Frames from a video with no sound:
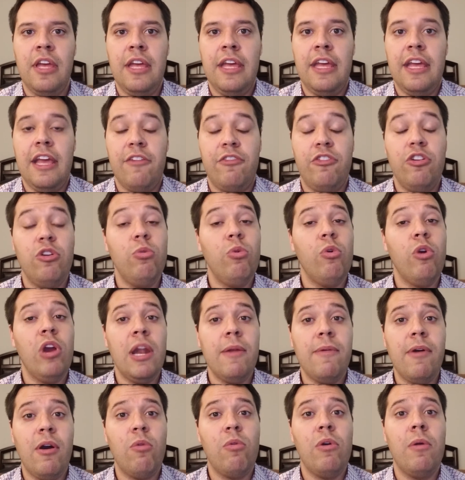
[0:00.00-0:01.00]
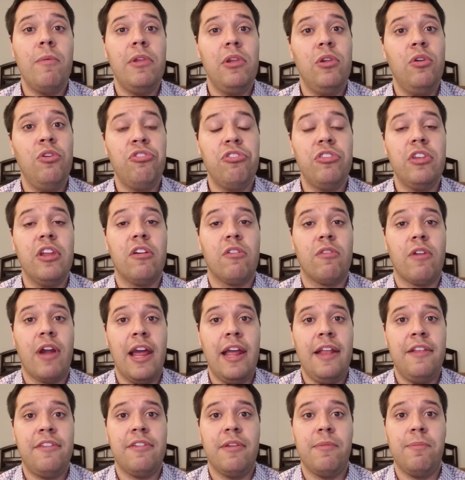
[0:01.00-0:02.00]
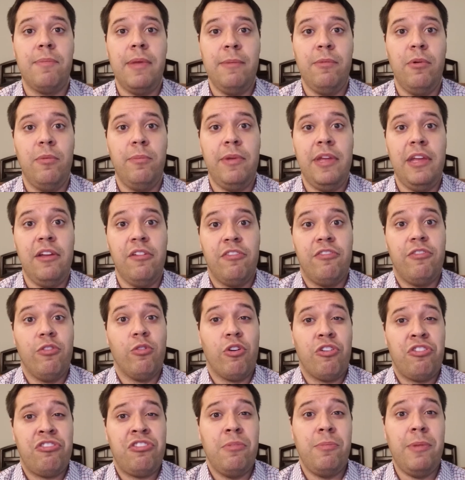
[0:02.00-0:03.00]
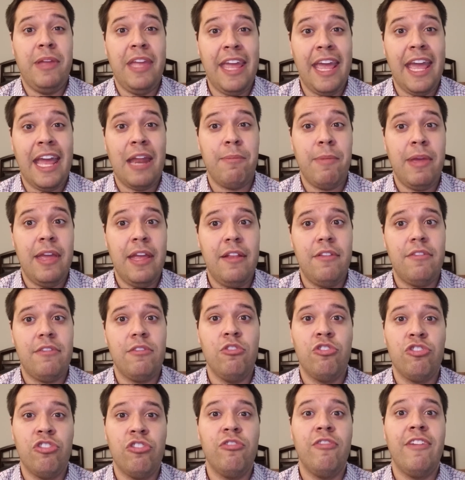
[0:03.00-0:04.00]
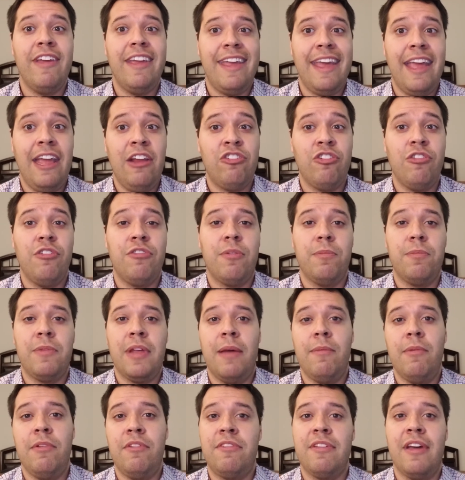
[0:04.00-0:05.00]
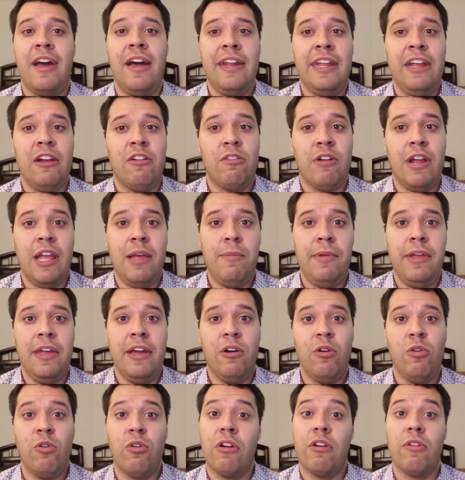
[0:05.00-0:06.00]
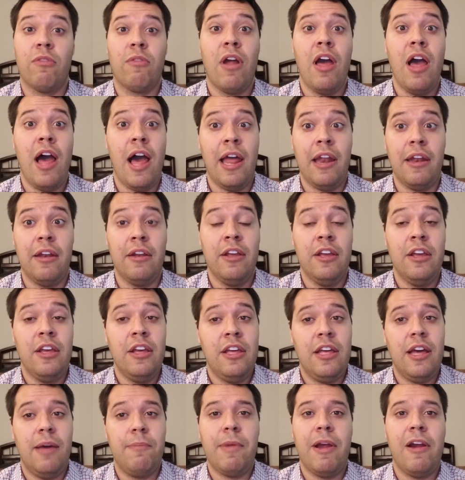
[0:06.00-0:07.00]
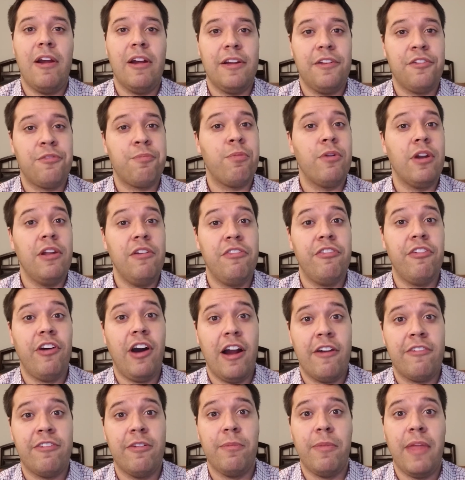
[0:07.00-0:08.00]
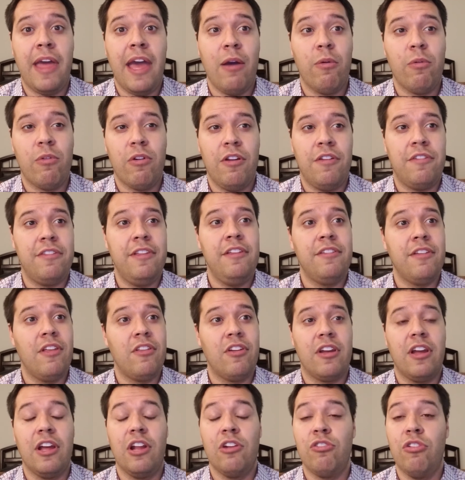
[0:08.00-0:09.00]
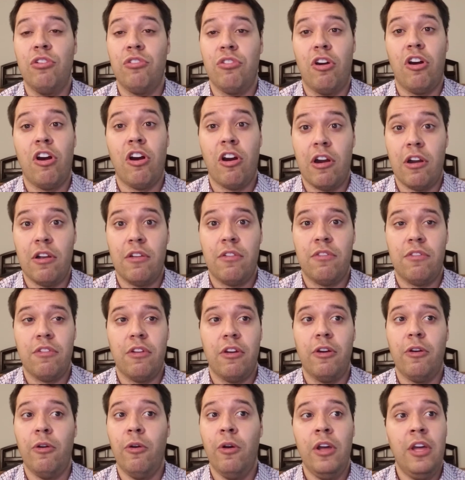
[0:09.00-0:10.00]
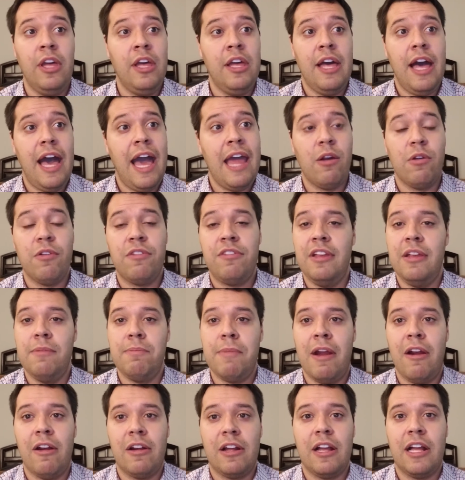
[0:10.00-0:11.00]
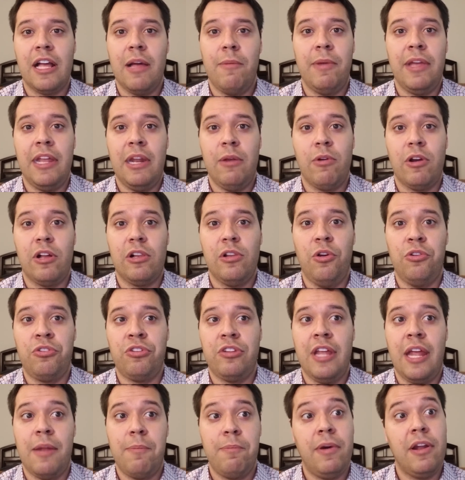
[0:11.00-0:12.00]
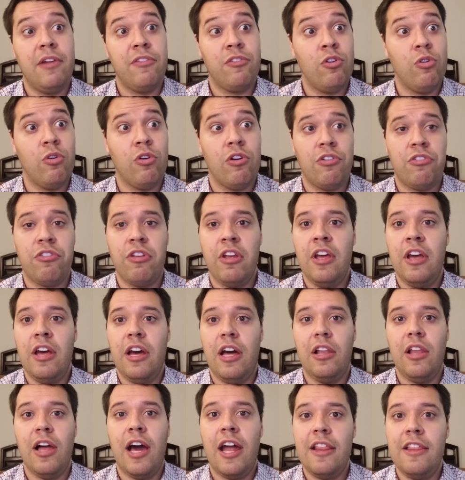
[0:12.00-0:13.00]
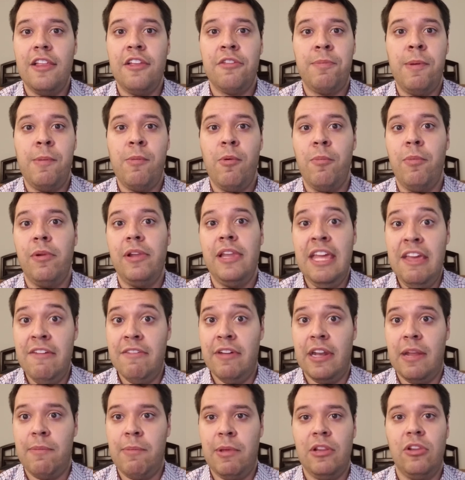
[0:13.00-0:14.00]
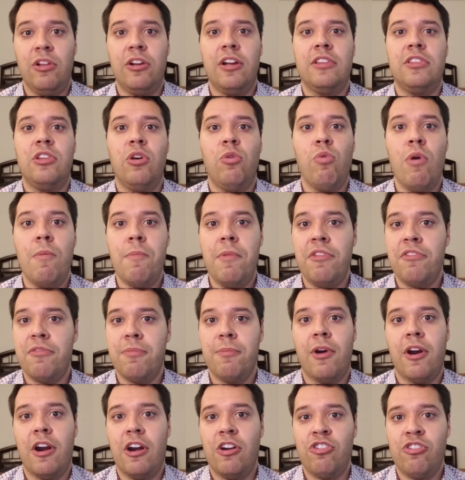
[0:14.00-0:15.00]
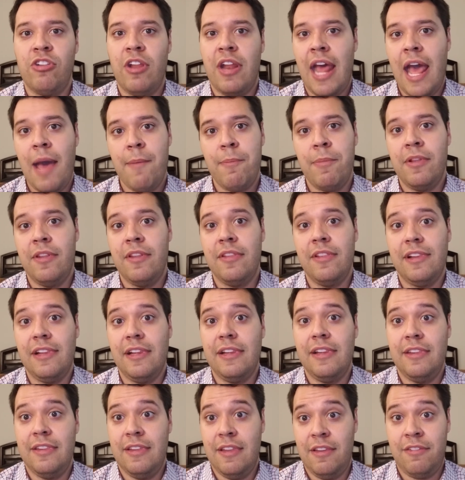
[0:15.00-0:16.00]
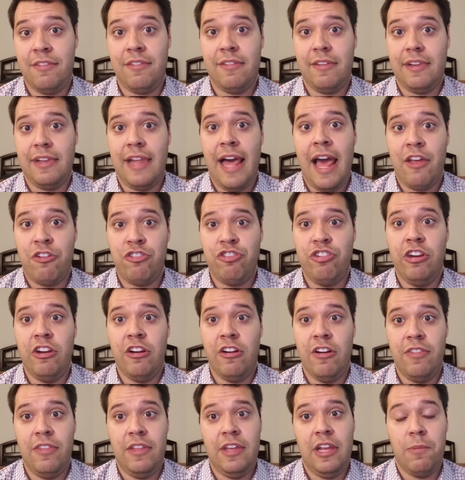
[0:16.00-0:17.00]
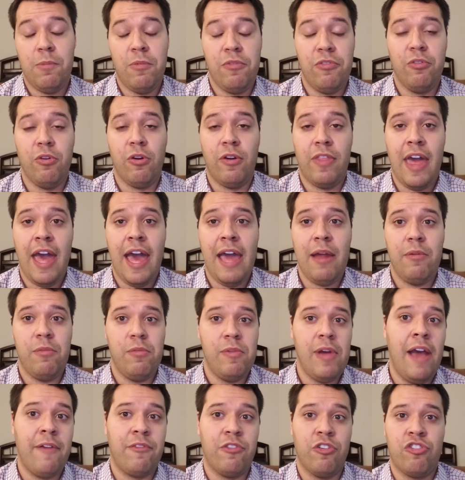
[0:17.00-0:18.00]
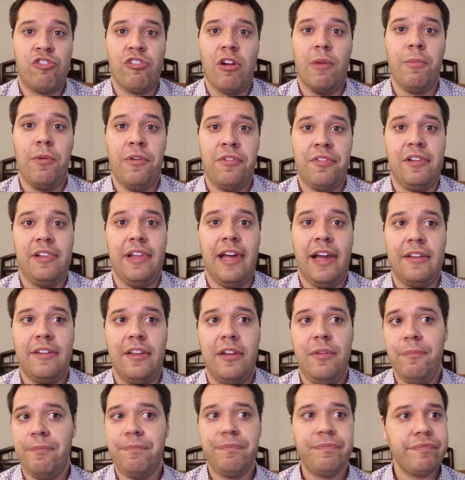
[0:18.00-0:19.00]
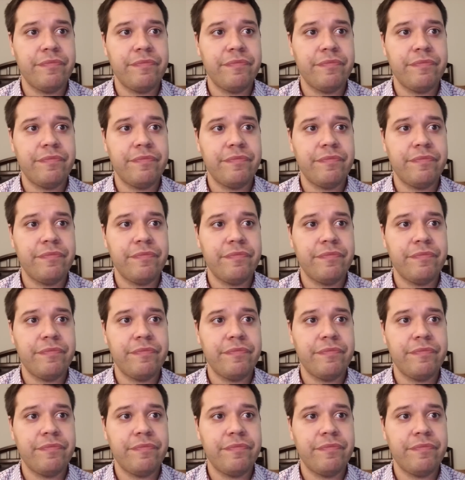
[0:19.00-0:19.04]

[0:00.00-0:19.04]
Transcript: If you're worried about women losing their rights and people being forced to be handmaids, you should vacation sometime in Saudi Arabia or Iran. America's pretty far from that, whereas these other countries aren't. So I don't see America coming anywhere close to that. But of course, a lot of these people believe it. I mean, look at the Women's March that happened this last year and the year before that, after Trump was elected.